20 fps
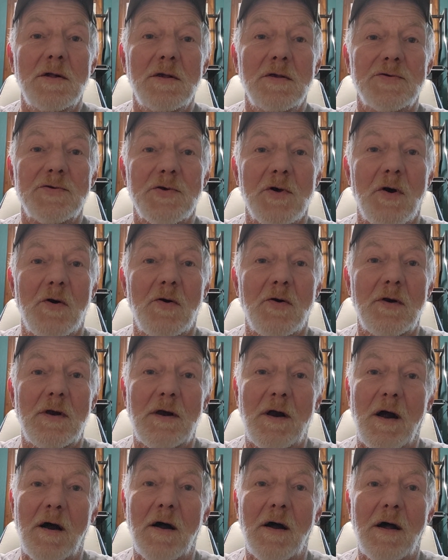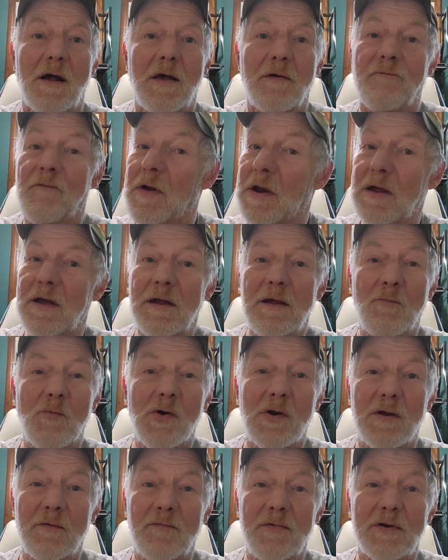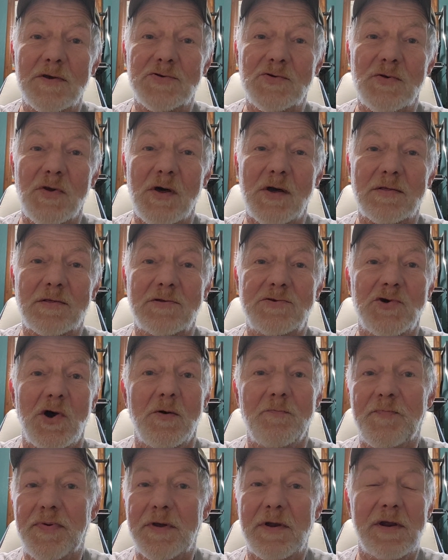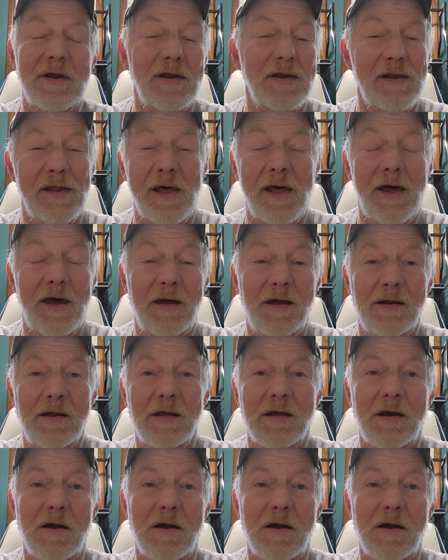So if any one of you would like to jump in that,